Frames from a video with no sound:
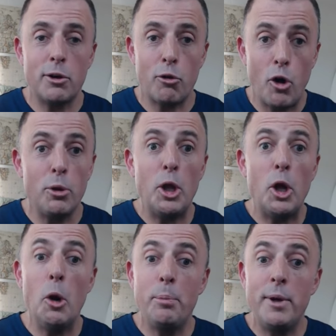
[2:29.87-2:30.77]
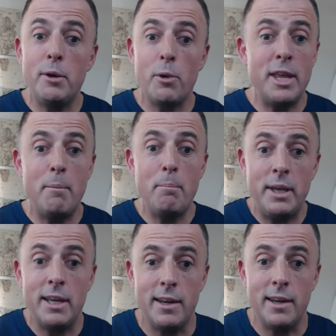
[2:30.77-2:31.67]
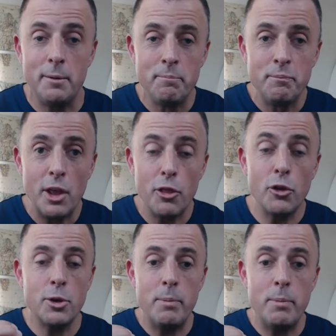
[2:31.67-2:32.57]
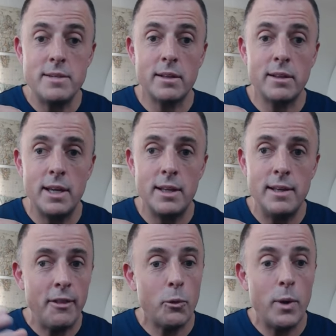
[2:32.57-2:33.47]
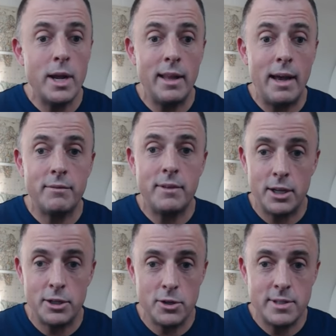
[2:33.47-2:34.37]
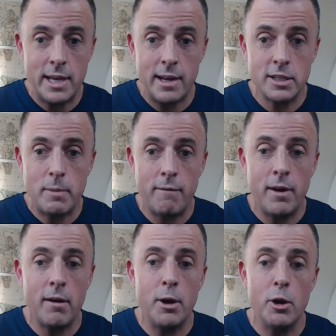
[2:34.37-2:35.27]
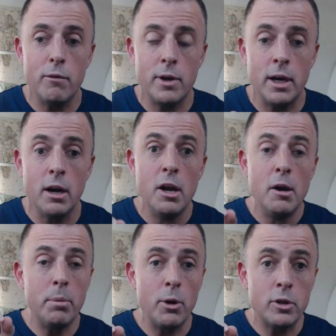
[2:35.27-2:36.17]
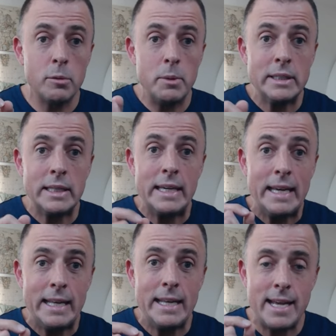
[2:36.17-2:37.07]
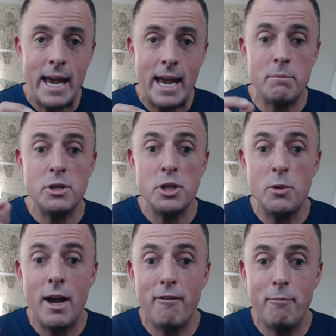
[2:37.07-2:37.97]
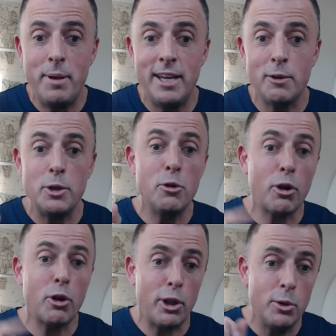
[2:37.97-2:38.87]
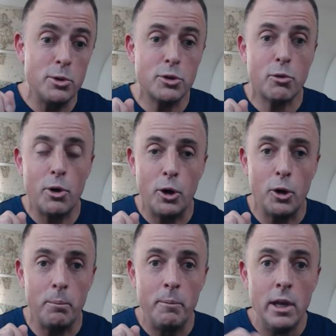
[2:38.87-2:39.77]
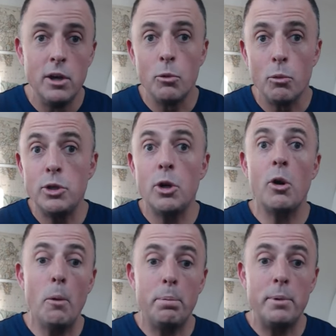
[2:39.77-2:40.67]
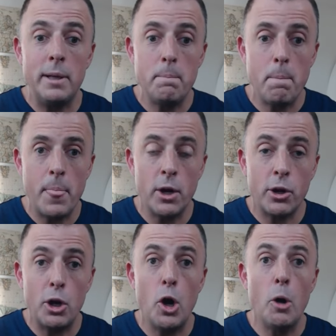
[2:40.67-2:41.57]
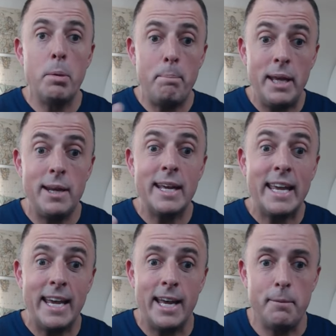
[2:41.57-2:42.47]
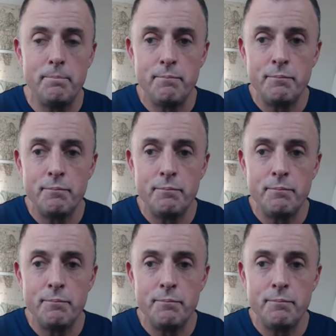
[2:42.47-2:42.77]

Chrome will open with them pinned. So basically, not the way you left it, because your settings may vary over here, but ultimately, any tabs that you have pinned, when you close Chrome, when you go to open it, they're going to open pinned again.